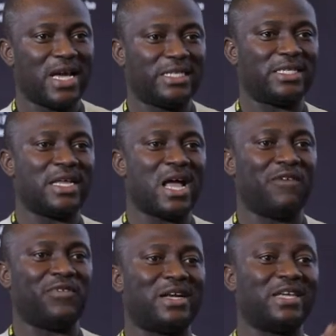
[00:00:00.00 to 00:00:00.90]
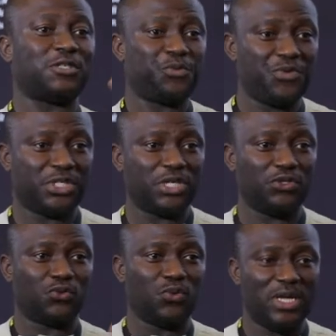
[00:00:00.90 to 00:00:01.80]
that they have an
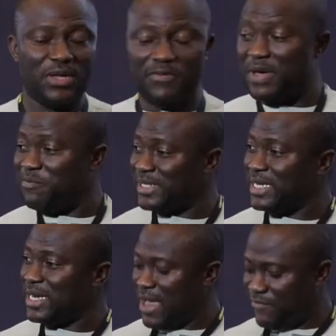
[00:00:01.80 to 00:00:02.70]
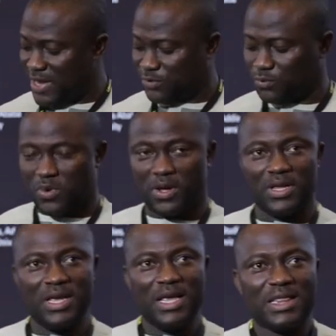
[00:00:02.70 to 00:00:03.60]
aspiration to live a better life as well.
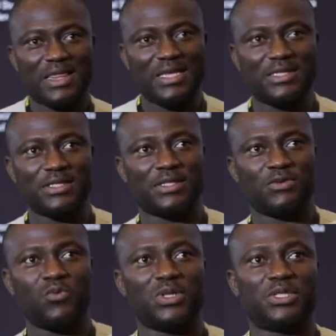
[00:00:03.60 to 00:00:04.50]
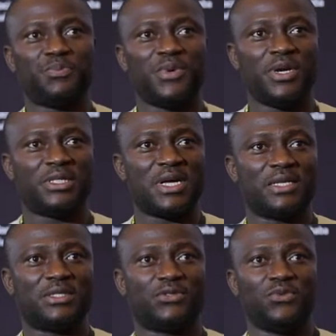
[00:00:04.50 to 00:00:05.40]
This is what brings
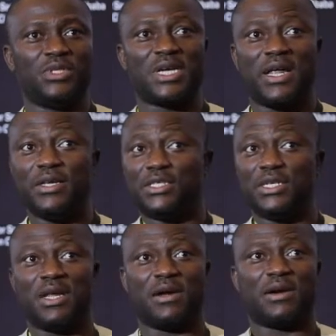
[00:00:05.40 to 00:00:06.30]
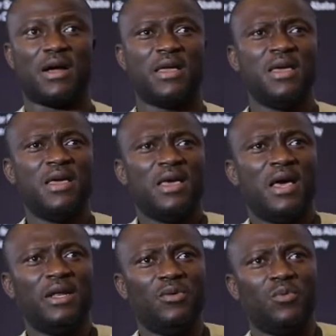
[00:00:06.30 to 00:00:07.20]
us to the challenge in Accra.
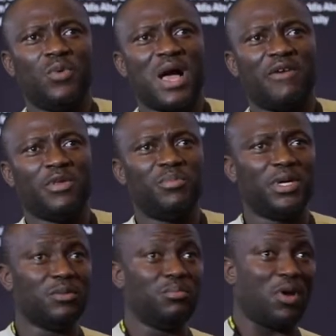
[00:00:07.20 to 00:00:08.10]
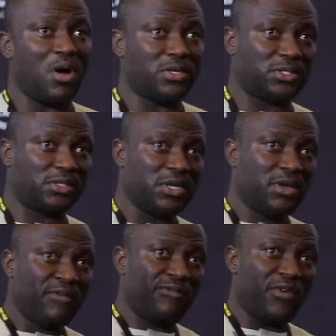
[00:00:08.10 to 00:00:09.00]
And uh, we have the building blocks.
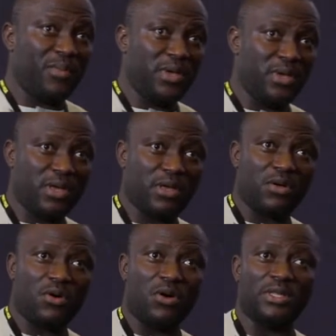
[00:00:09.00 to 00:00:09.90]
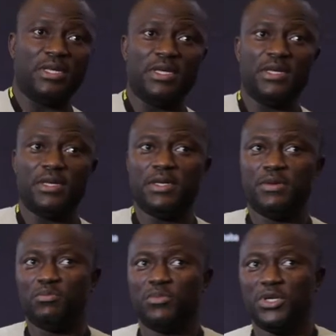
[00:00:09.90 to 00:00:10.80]
For me, on the
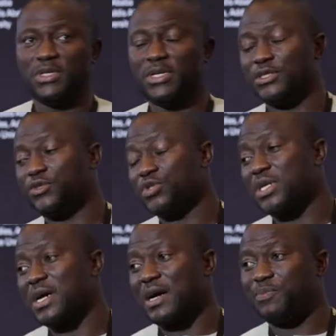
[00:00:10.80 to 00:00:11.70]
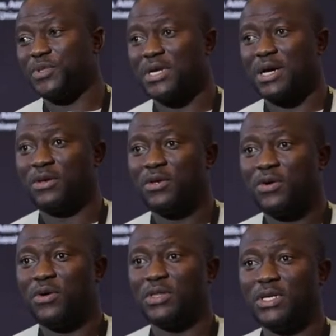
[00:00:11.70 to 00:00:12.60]
building a social capital
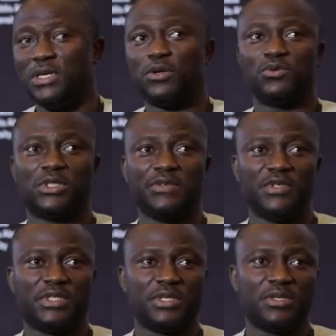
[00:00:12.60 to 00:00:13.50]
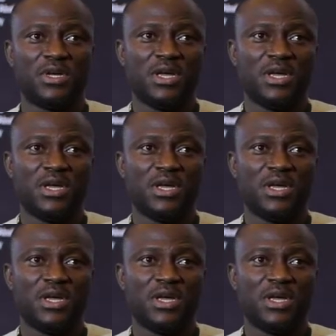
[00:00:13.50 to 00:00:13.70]
on the inclusivity.